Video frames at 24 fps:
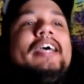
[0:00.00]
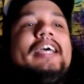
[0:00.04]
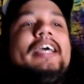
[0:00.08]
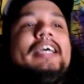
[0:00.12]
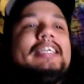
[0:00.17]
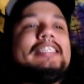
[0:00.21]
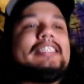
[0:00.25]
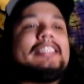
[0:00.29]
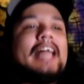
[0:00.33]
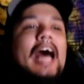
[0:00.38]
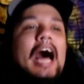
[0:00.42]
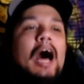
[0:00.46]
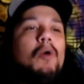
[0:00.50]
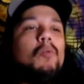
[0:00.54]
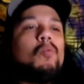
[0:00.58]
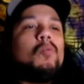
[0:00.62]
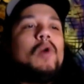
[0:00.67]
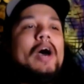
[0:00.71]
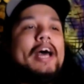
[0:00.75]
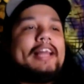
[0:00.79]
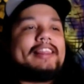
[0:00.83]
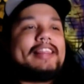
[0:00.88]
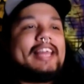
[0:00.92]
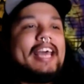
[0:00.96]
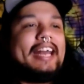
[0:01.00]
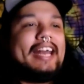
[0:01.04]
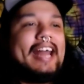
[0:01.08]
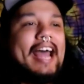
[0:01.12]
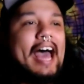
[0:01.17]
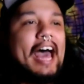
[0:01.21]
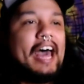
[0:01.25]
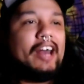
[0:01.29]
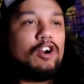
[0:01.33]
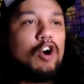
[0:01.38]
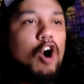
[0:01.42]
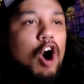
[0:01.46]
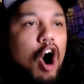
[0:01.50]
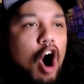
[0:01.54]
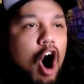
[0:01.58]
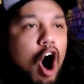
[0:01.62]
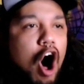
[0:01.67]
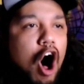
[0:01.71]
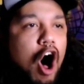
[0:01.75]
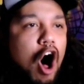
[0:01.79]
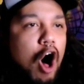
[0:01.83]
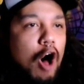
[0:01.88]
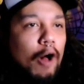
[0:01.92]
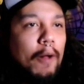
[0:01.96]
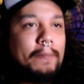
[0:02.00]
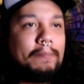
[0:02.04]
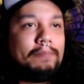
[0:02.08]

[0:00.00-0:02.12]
He's not with it at all!